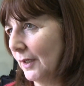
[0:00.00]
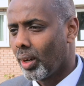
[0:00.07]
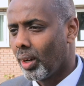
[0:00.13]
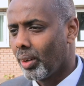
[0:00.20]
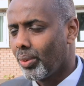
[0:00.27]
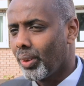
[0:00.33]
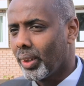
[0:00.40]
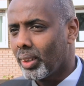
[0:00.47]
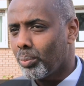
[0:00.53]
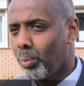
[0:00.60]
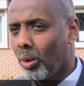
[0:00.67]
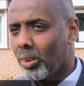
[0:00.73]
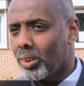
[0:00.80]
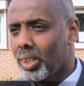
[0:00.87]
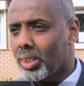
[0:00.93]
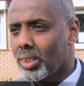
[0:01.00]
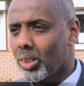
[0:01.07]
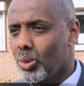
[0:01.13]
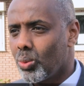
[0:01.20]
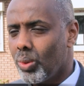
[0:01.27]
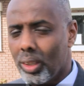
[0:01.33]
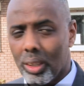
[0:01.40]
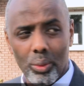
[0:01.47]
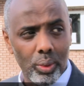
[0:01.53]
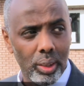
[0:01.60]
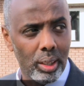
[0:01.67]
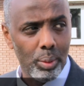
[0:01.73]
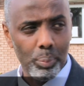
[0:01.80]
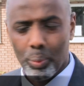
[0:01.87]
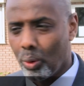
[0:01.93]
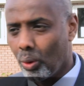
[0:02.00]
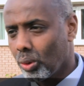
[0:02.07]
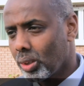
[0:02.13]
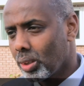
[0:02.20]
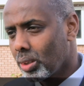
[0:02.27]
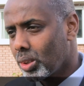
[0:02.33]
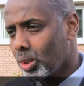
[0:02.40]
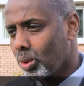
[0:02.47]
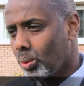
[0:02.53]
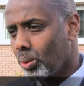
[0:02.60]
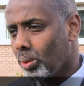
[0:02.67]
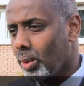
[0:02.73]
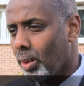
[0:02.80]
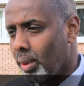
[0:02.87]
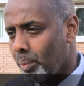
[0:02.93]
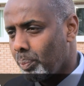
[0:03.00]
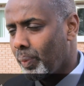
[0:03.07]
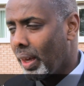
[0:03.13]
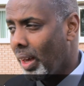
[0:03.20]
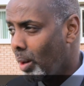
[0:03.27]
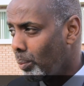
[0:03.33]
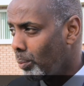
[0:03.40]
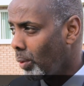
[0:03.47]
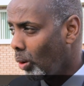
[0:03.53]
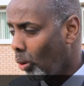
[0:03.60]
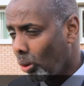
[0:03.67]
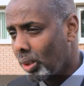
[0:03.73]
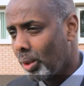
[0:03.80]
I think politics is really, really important to all